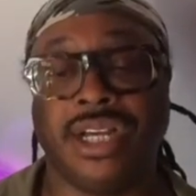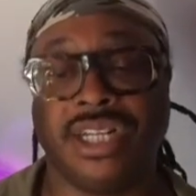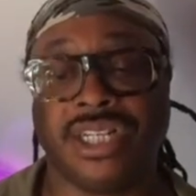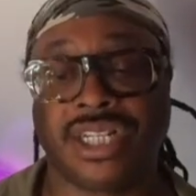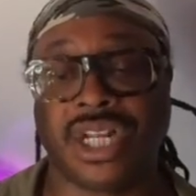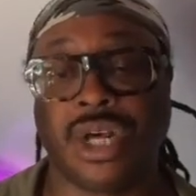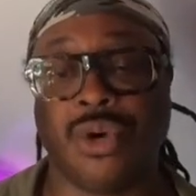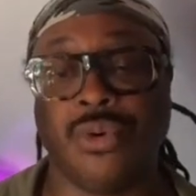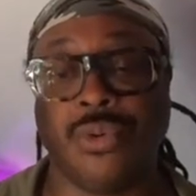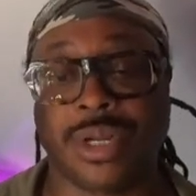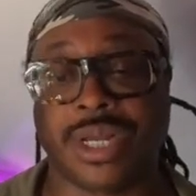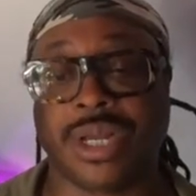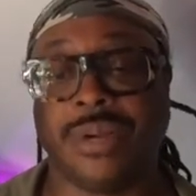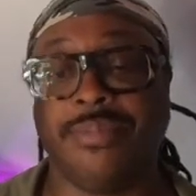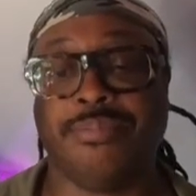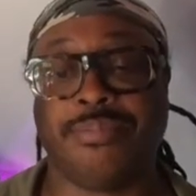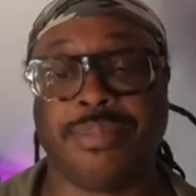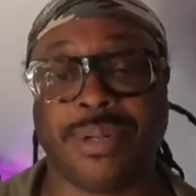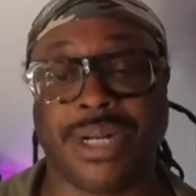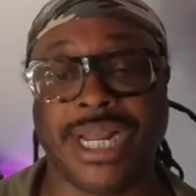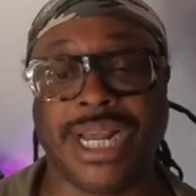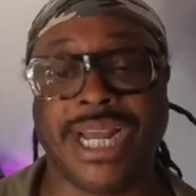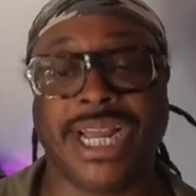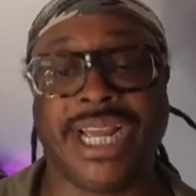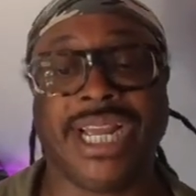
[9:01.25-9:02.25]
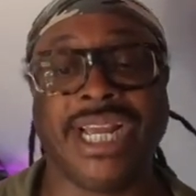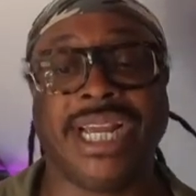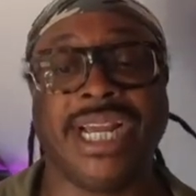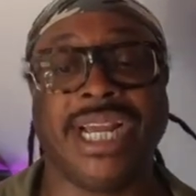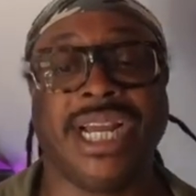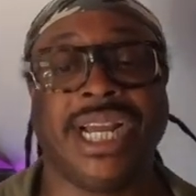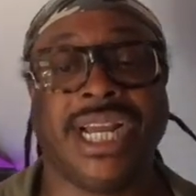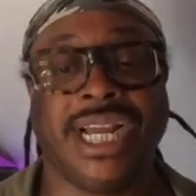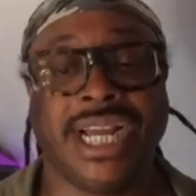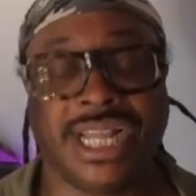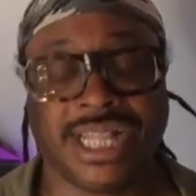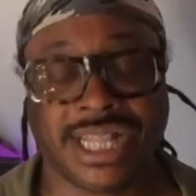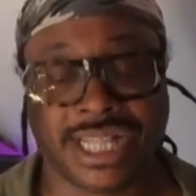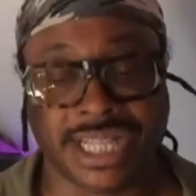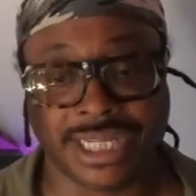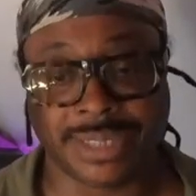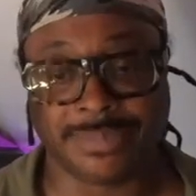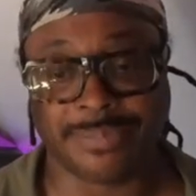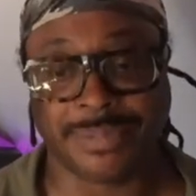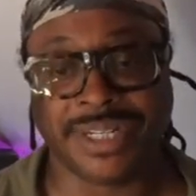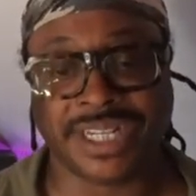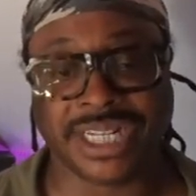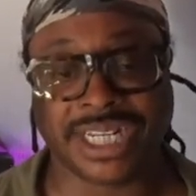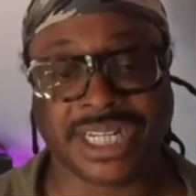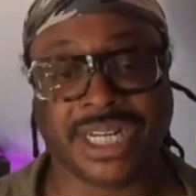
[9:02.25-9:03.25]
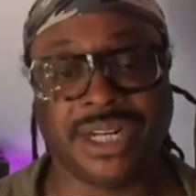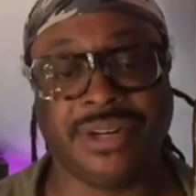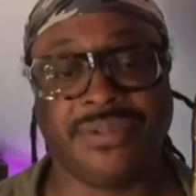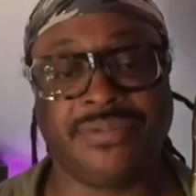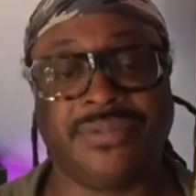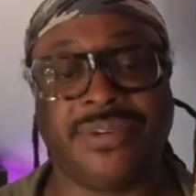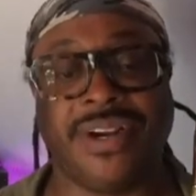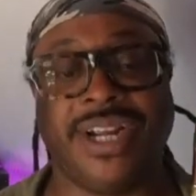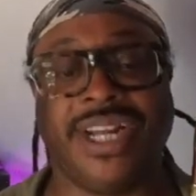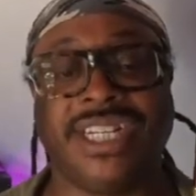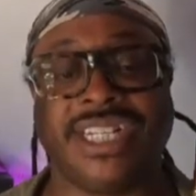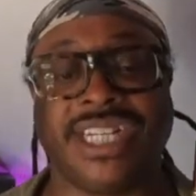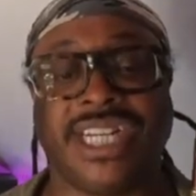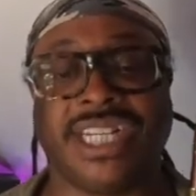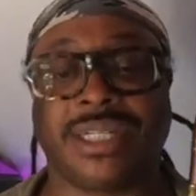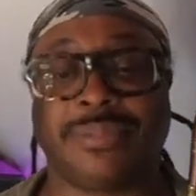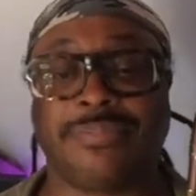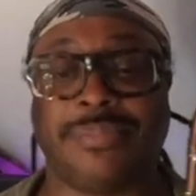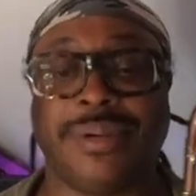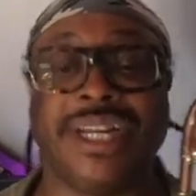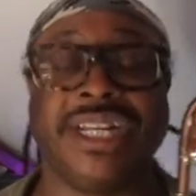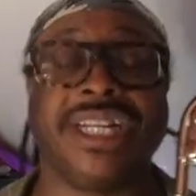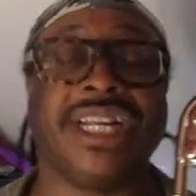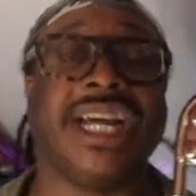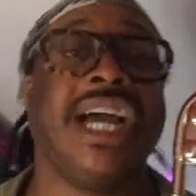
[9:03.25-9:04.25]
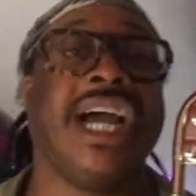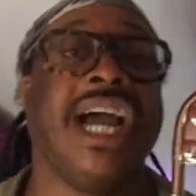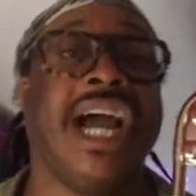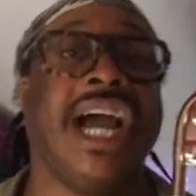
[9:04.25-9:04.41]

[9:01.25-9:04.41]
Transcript: so we can play this particular phrase at speed.